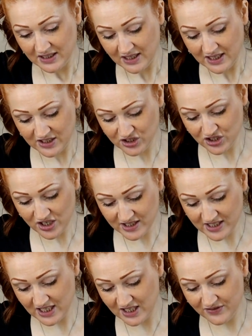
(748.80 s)
It
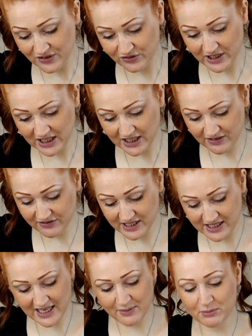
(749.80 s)
doesn't even really
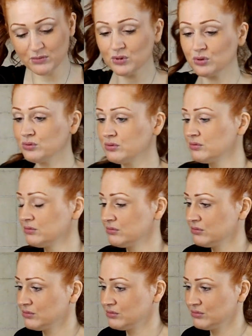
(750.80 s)
resemble
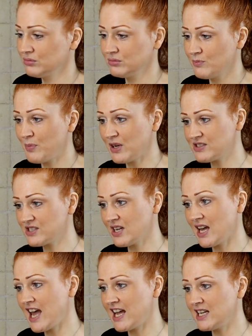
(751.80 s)
butter
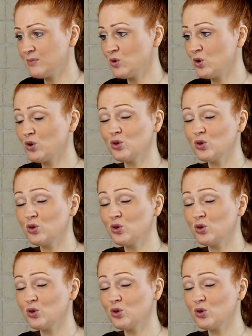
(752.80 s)
anymore.